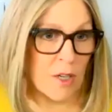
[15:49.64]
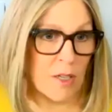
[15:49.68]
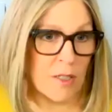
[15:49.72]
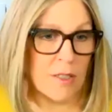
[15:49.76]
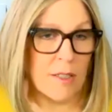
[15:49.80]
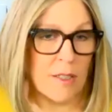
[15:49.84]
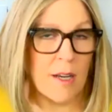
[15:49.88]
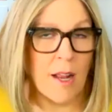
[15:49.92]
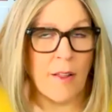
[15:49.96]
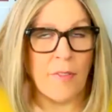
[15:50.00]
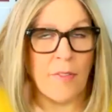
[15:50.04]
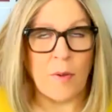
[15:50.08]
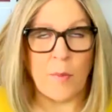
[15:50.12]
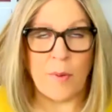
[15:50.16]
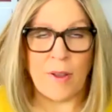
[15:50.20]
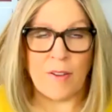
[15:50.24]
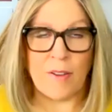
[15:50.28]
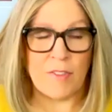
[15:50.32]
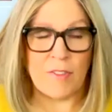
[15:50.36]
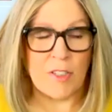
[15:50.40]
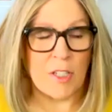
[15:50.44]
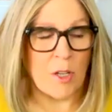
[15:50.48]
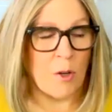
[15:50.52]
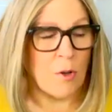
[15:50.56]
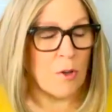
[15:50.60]
Not that we
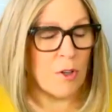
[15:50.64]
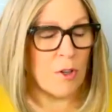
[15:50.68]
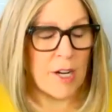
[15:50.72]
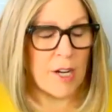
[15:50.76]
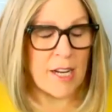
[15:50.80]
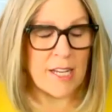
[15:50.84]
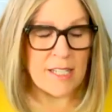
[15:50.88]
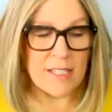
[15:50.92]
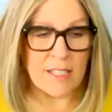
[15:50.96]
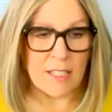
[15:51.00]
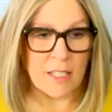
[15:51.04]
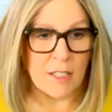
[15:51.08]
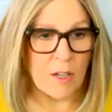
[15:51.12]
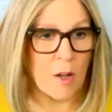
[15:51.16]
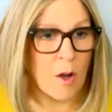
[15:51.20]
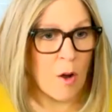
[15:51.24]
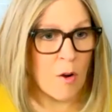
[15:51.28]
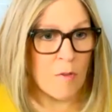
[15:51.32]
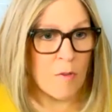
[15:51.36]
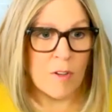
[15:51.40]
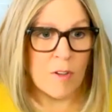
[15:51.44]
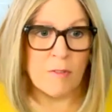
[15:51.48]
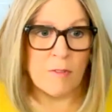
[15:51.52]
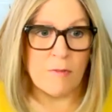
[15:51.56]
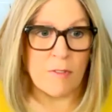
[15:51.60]
have to go crazy and
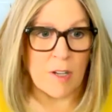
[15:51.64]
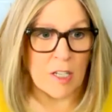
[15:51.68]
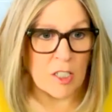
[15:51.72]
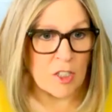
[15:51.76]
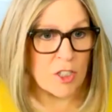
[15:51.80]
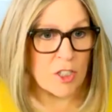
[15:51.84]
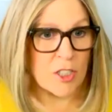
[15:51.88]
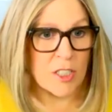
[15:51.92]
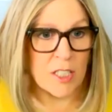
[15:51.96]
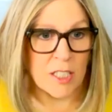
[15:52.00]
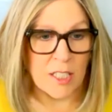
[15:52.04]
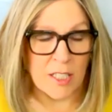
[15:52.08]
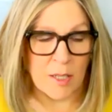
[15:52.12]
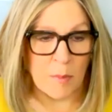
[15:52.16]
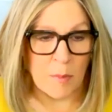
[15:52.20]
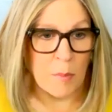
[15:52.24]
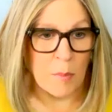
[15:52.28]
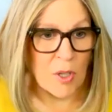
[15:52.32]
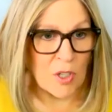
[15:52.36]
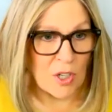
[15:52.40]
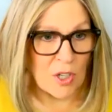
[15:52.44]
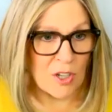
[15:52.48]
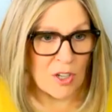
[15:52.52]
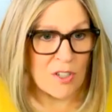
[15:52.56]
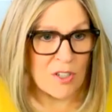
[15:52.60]
overfunction and
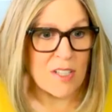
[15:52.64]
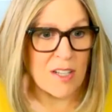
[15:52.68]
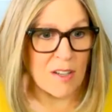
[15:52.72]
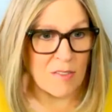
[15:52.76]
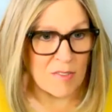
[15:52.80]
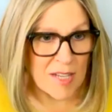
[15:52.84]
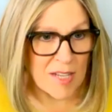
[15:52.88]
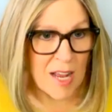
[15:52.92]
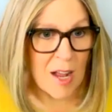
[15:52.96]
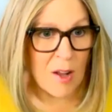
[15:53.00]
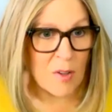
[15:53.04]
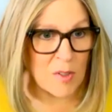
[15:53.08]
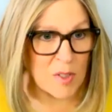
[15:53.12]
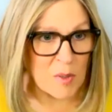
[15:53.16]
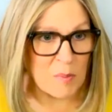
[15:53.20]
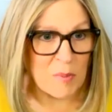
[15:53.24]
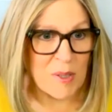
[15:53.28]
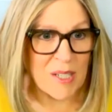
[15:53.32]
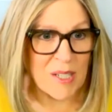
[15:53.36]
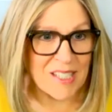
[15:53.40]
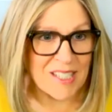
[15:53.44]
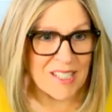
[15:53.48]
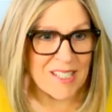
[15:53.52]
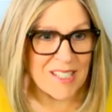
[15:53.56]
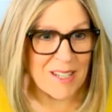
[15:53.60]
burn ourselves out
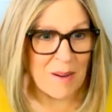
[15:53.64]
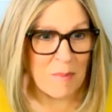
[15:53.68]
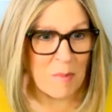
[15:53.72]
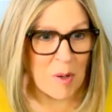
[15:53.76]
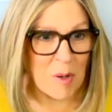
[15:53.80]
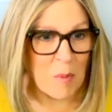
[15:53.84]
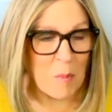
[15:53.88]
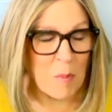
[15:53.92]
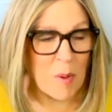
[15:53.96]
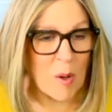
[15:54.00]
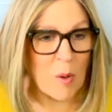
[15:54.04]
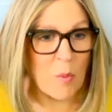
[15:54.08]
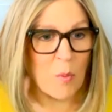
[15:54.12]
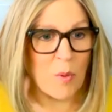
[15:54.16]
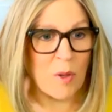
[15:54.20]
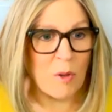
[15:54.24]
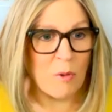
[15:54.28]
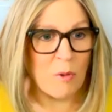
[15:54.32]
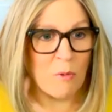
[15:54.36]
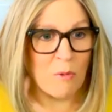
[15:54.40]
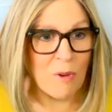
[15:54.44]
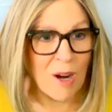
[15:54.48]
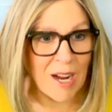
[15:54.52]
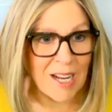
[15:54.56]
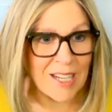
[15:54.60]
spring and summer, but we
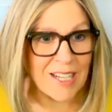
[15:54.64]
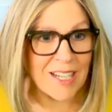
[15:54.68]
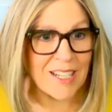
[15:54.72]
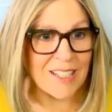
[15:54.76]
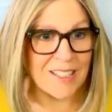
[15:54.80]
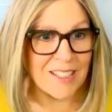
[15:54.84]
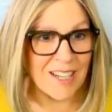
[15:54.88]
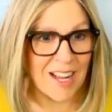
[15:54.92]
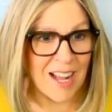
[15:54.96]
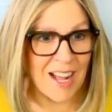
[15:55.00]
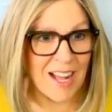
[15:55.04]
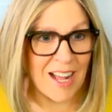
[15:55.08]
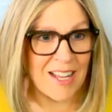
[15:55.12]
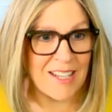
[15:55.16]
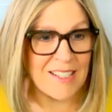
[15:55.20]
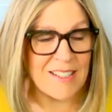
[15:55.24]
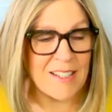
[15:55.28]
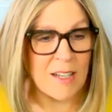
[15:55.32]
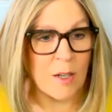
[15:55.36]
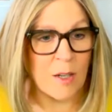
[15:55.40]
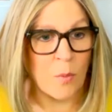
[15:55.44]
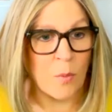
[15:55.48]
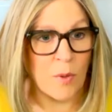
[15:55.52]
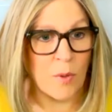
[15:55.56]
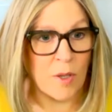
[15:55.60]
recognize
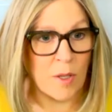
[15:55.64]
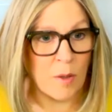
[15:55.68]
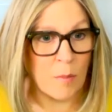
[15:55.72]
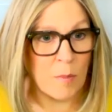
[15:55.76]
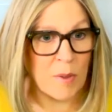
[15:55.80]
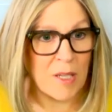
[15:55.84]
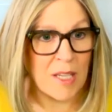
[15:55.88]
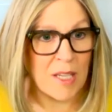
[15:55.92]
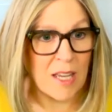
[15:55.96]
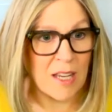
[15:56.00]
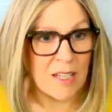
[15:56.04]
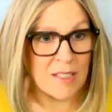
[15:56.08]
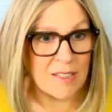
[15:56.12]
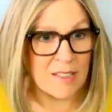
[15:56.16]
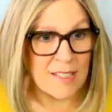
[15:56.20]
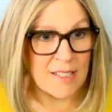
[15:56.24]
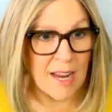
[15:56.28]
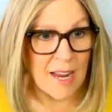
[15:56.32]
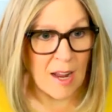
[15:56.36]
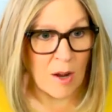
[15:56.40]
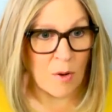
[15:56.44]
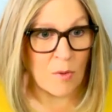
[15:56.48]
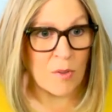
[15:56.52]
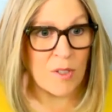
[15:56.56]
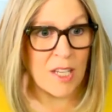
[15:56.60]
there will be a
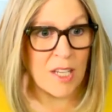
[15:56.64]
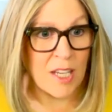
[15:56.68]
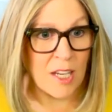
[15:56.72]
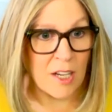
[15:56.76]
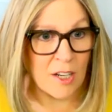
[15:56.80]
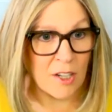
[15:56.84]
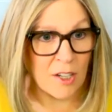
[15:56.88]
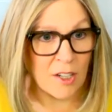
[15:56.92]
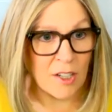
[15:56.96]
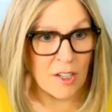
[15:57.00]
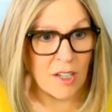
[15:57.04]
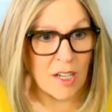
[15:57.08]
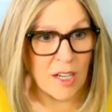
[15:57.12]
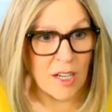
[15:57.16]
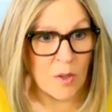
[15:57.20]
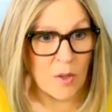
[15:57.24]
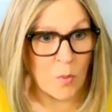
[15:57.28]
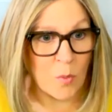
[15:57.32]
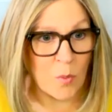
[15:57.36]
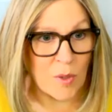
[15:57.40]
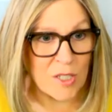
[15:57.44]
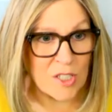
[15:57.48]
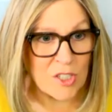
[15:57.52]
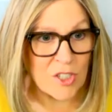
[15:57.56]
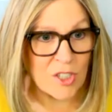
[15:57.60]
down gear in
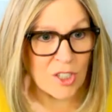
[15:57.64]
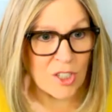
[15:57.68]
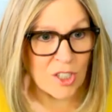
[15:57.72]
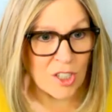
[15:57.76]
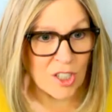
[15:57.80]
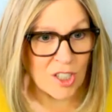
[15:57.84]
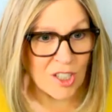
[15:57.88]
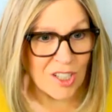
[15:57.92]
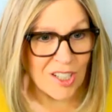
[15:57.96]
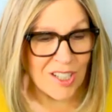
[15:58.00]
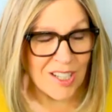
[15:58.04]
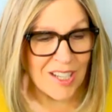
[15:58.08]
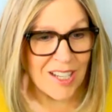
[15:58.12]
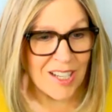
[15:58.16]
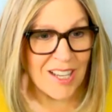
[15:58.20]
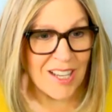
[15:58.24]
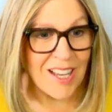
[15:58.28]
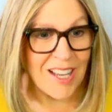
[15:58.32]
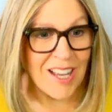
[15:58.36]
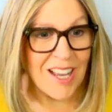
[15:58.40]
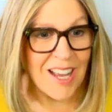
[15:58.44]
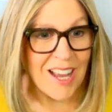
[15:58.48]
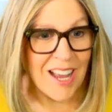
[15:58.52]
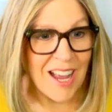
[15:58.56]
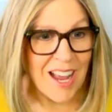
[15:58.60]
winter
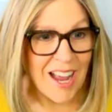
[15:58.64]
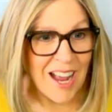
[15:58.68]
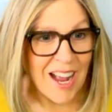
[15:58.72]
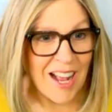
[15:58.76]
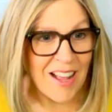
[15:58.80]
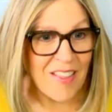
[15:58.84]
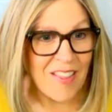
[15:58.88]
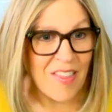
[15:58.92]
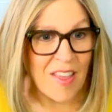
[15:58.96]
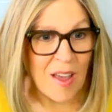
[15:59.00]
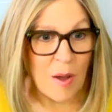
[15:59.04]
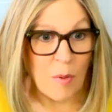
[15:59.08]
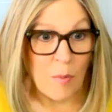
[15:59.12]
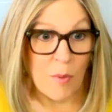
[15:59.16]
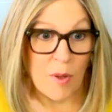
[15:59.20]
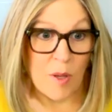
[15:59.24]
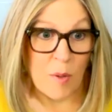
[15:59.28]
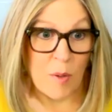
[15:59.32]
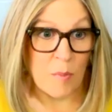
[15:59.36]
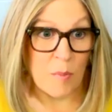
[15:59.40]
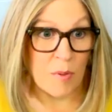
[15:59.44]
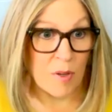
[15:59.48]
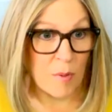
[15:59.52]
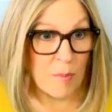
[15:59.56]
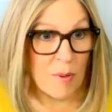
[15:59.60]
and that
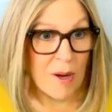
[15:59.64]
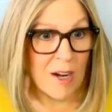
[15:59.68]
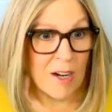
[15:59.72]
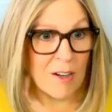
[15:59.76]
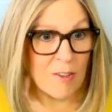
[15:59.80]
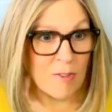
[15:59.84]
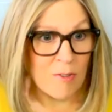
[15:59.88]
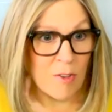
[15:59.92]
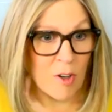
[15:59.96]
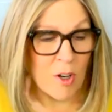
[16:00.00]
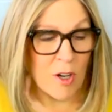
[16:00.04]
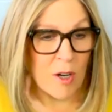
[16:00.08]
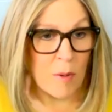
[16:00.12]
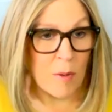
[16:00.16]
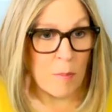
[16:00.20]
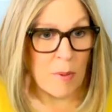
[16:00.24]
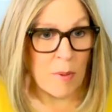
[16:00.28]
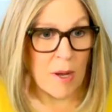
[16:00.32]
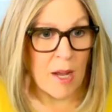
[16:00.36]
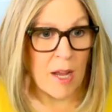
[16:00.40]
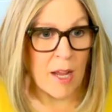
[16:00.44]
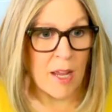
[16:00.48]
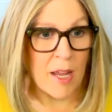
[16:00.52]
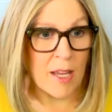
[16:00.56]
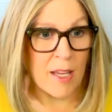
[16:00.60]
we prepare for it
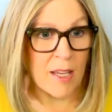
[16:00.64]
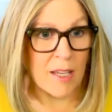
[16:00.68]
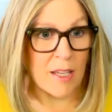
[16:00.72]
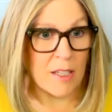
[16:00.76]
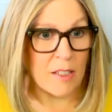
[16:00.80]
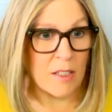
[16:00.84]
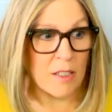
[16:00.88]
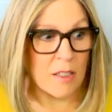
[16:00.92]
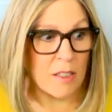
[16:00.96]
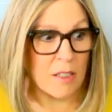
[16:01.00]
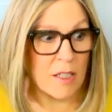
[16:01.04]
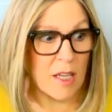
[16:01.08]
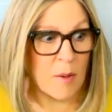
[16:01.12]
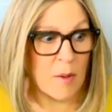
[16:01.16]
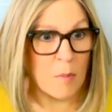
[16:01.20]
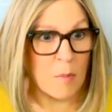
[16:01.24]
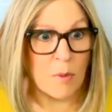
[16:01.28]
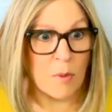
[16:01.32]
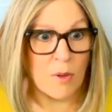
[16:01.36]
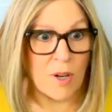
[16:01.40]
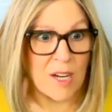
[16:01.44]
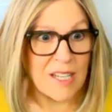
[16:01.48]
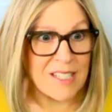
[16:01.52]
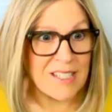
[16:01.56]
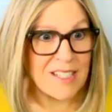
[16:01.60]
by
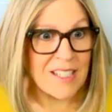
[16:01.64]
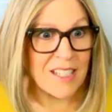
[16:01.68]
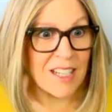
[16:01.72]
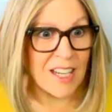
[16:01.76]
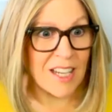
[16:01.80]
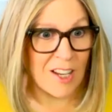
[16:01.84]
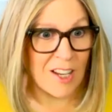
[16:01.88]
embracing it